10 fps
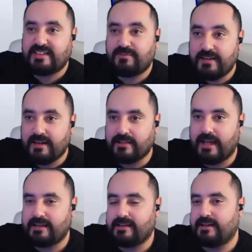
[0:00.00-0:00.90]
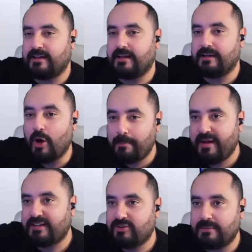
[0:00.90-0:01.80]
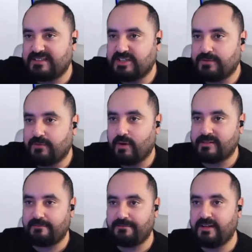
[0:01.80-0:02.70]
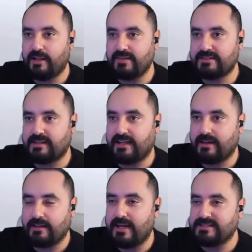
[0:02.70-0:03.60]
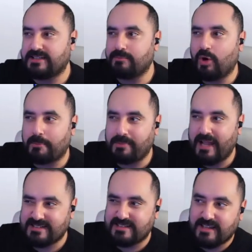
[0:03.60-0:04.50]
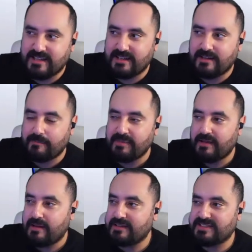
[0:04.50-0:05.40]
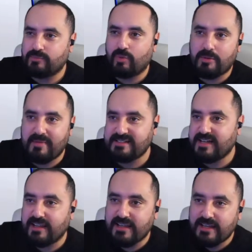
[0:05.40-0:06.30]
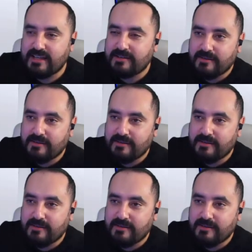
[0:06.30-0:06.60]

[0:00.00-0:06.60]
feel like compared to the PlayStation 4? The feel of it, like is it more plasticky? Is it more metal-y?